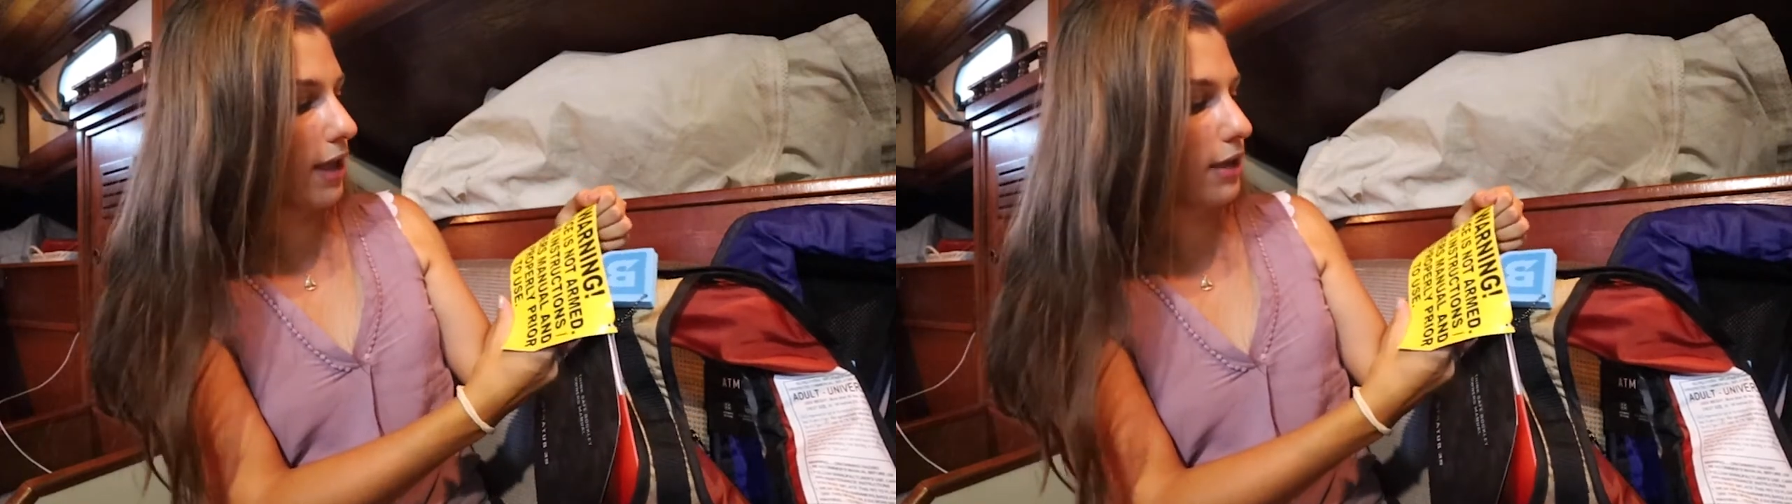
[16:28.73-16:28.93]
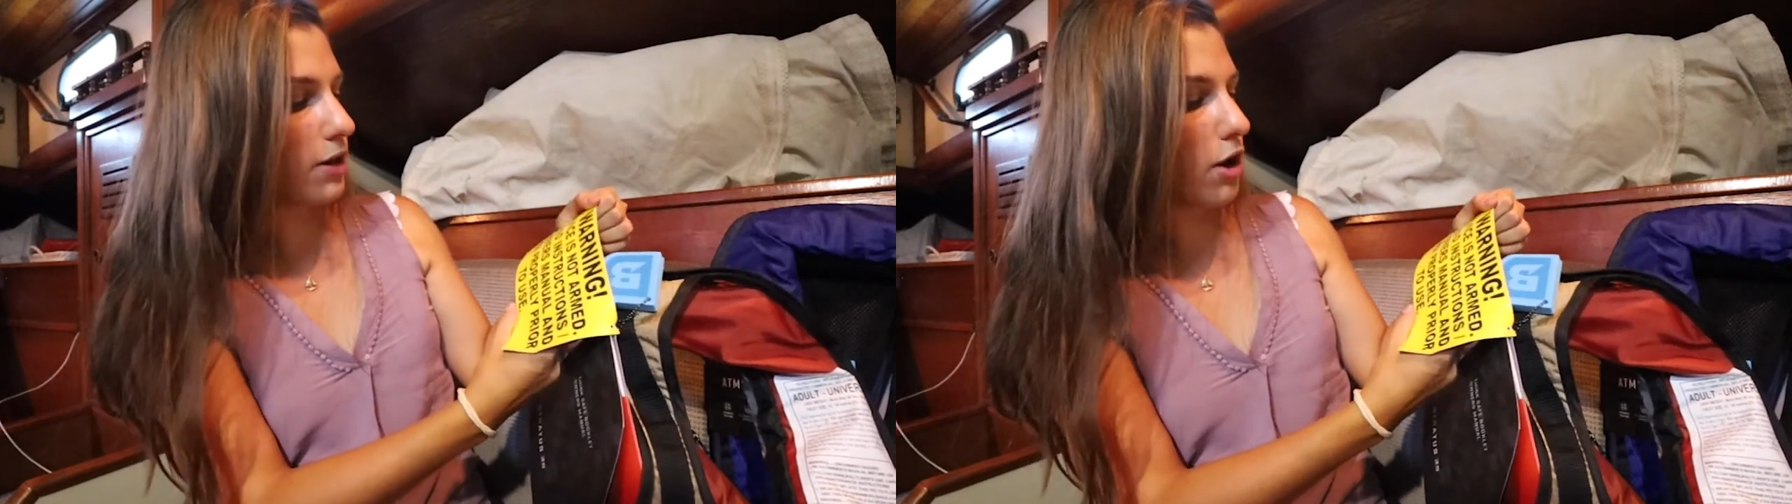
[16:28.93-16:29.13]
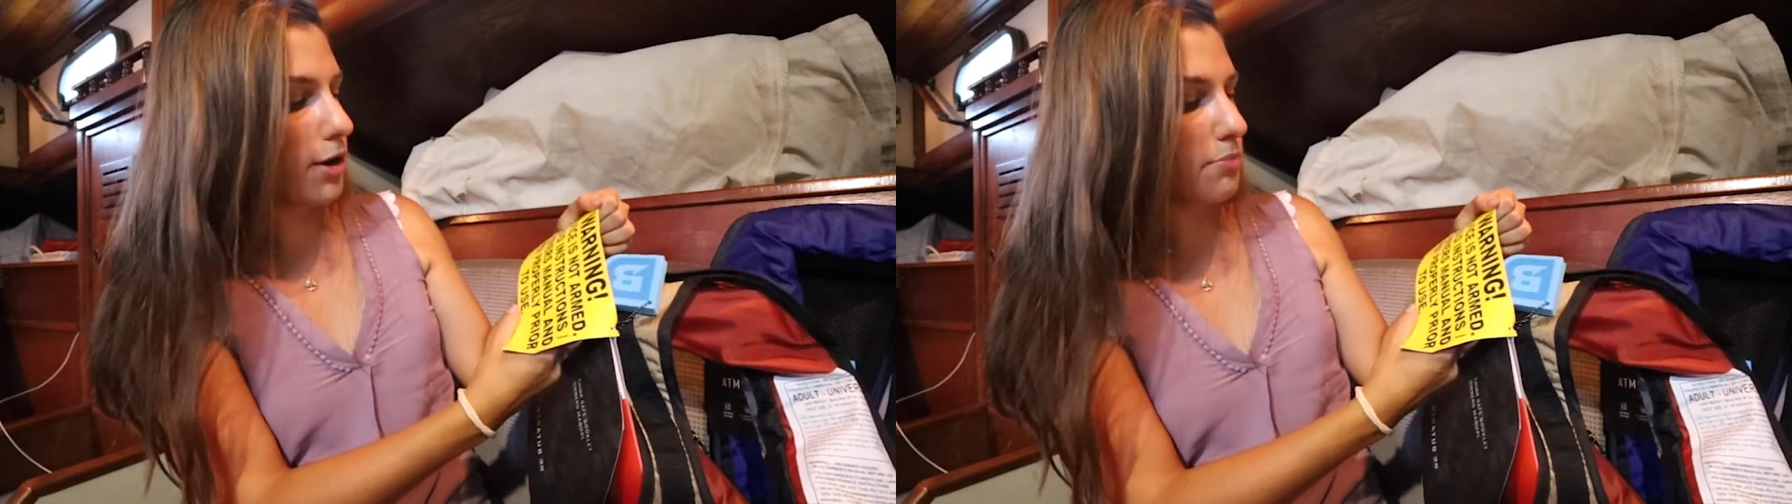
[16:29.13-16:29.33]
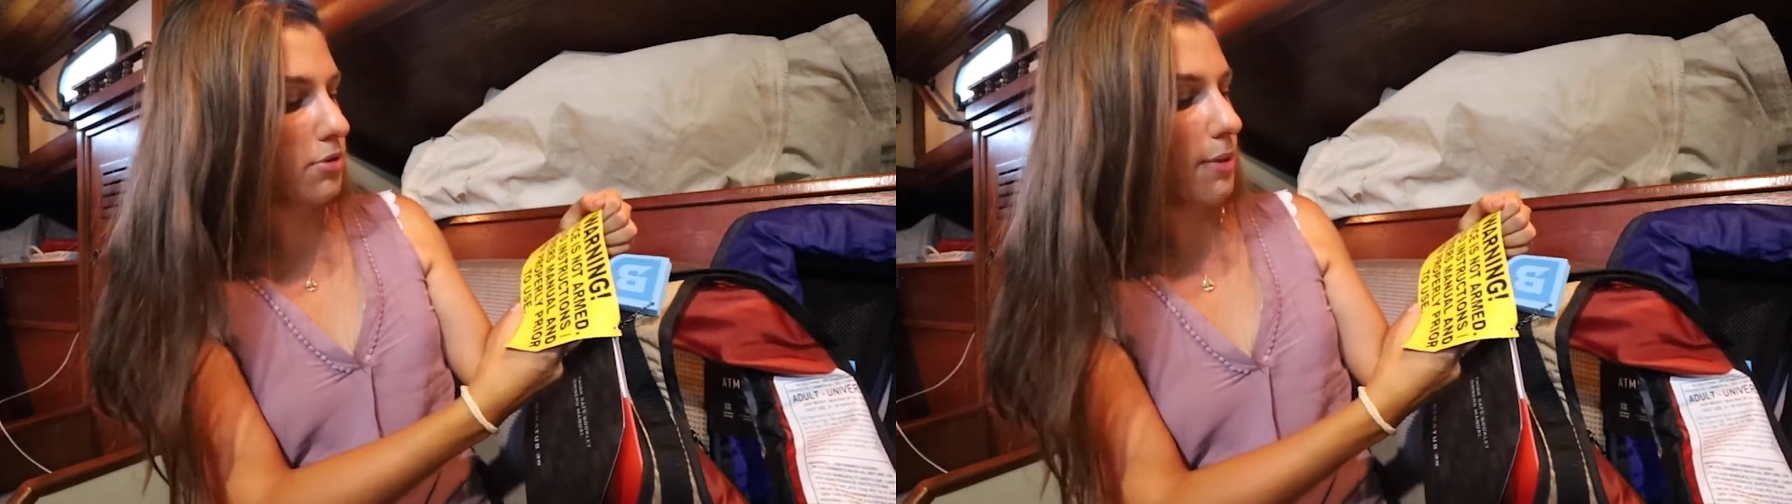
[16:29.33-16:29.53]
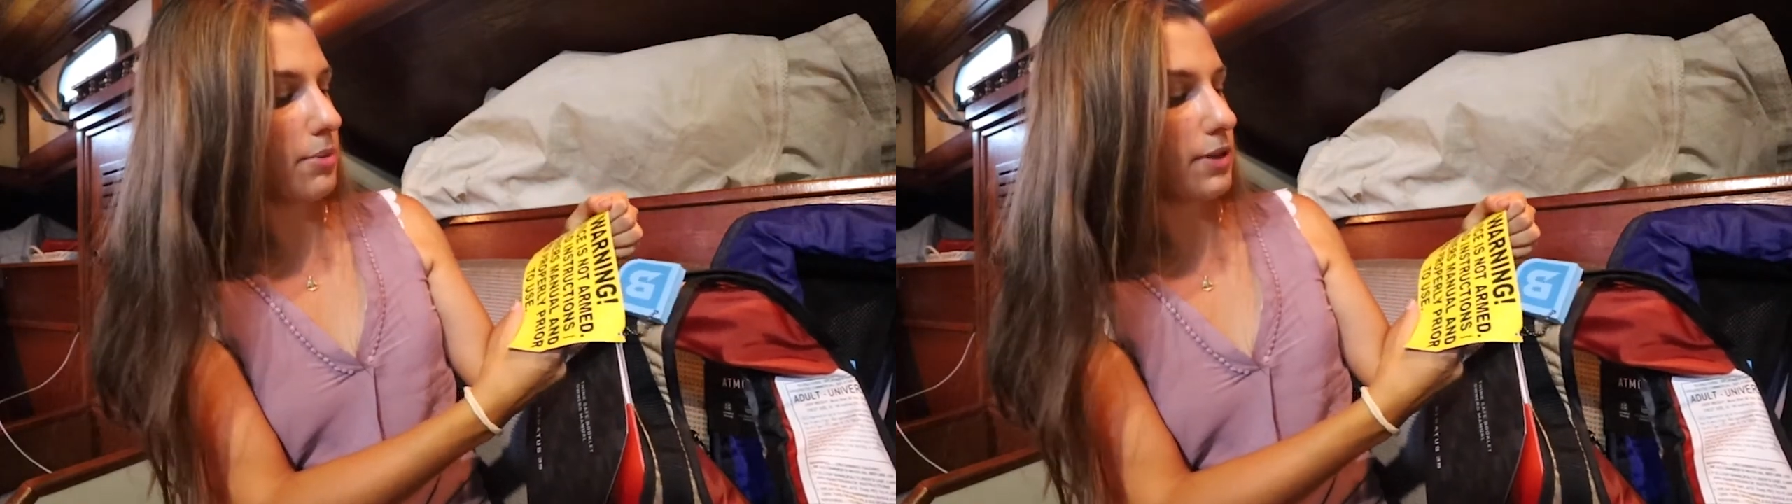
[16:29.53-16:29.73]
and arm
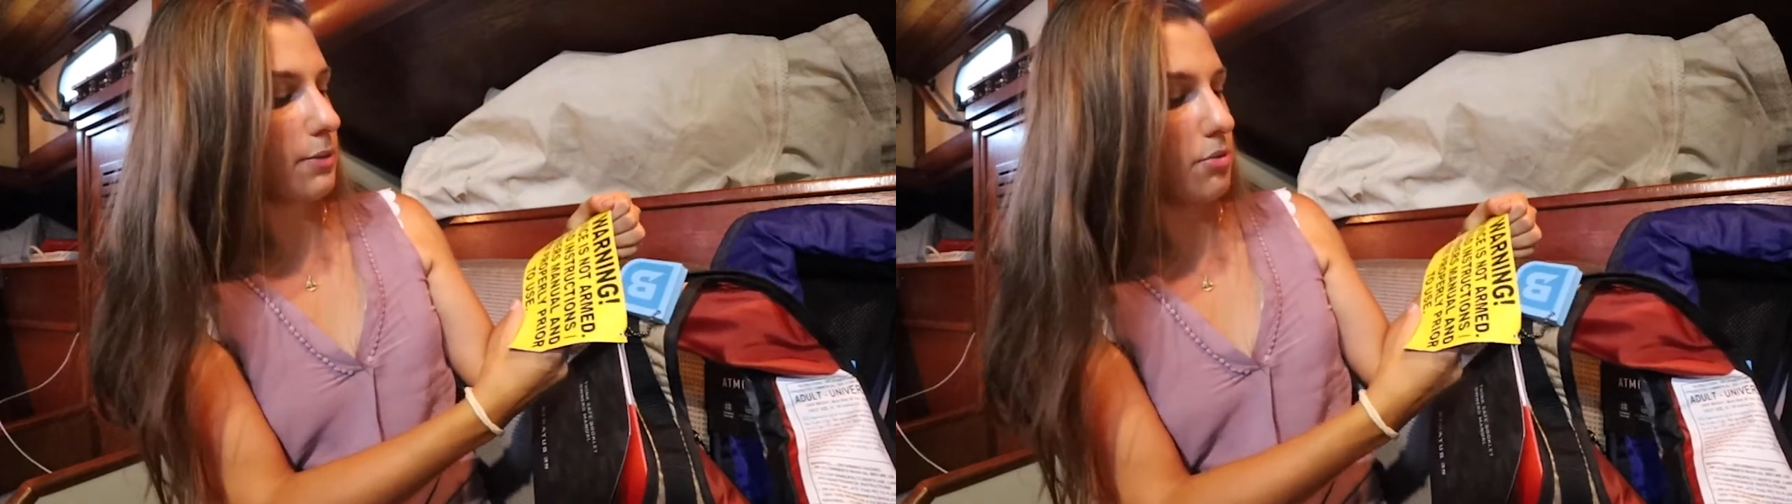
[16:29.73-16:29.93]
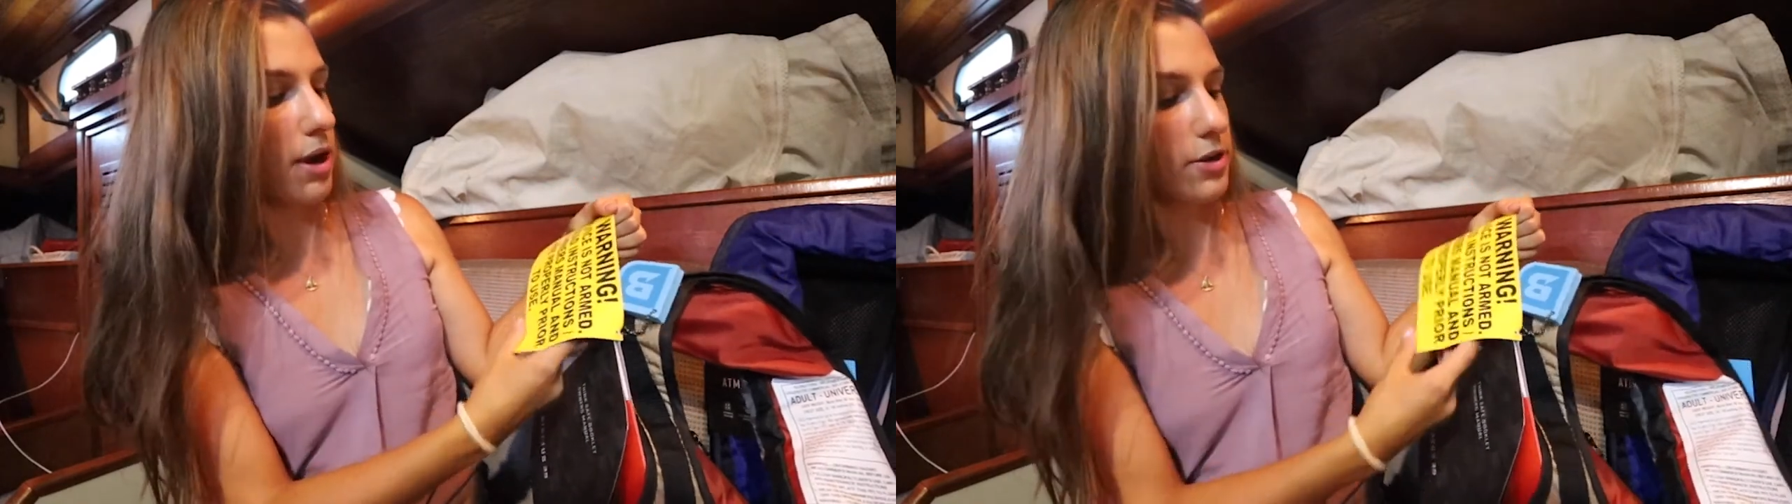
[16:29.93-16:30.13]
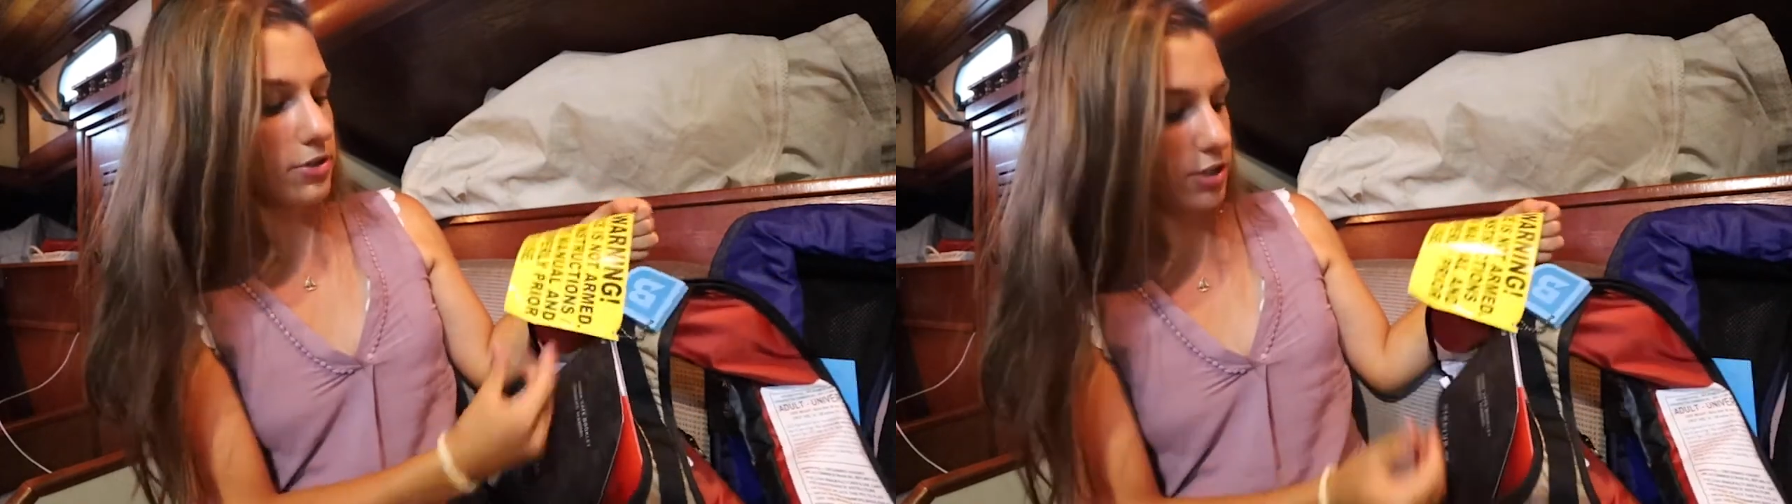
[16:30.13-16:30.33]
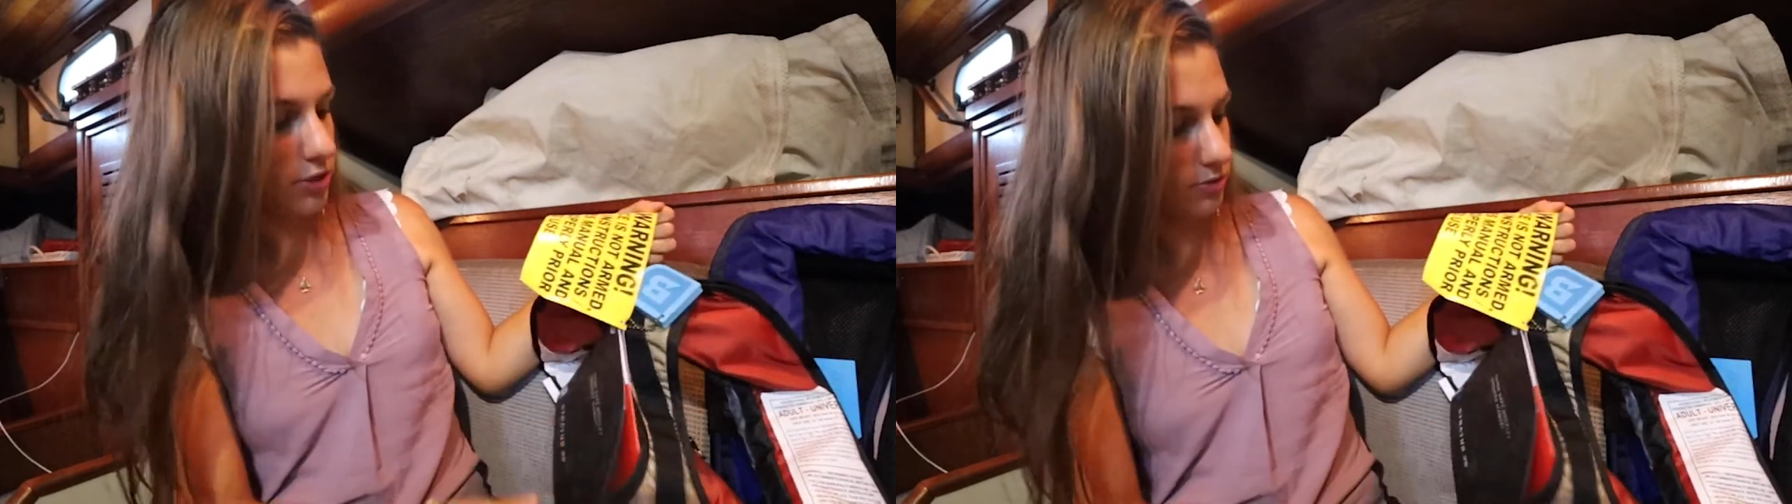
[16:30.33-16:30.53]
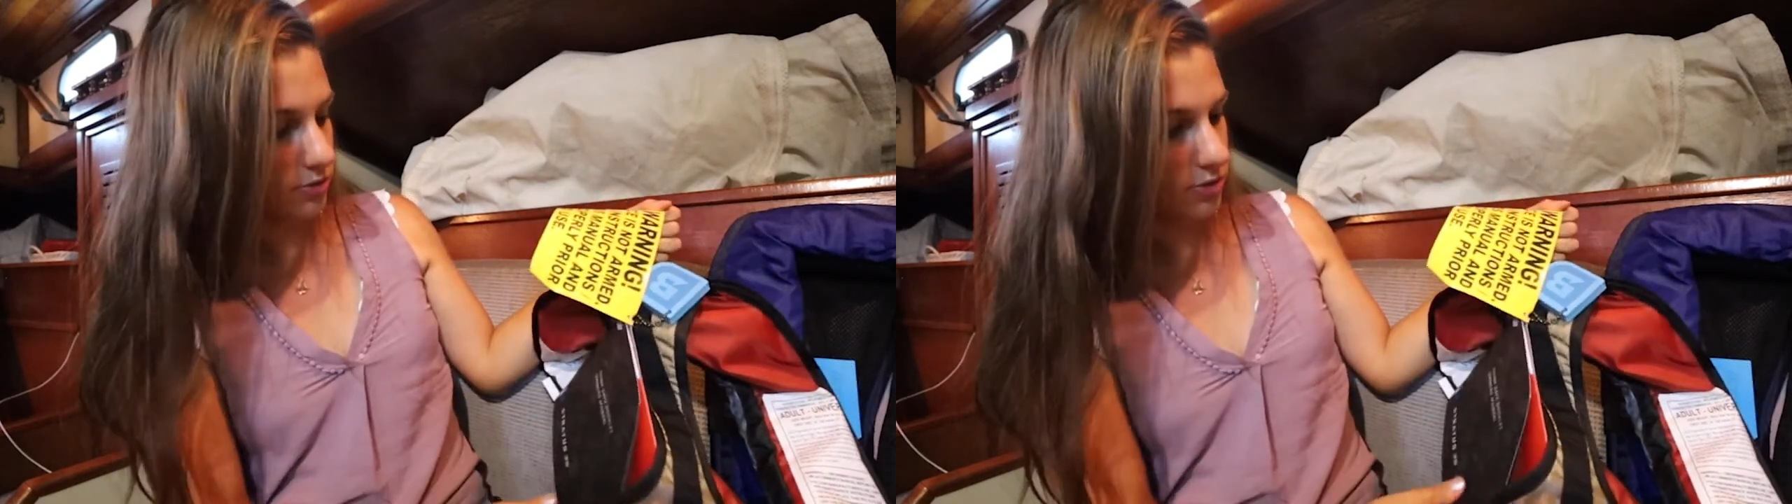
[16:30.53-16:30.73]
properly prior to
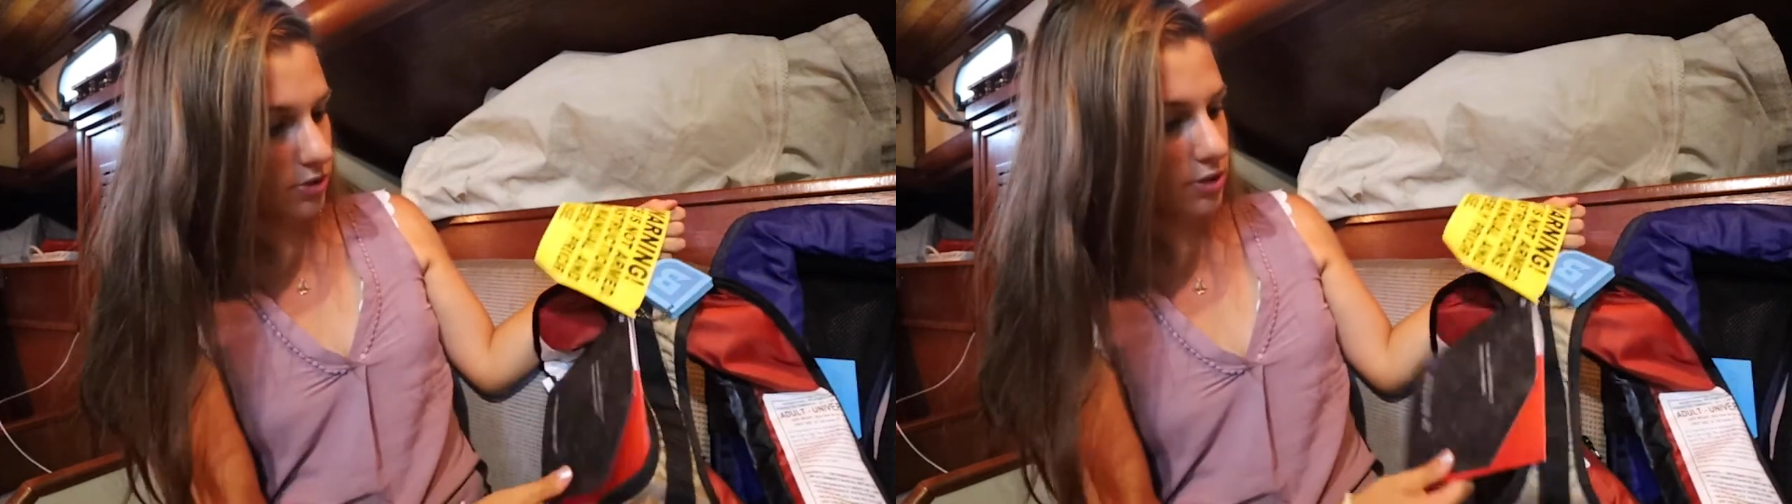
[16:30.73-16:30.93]
use.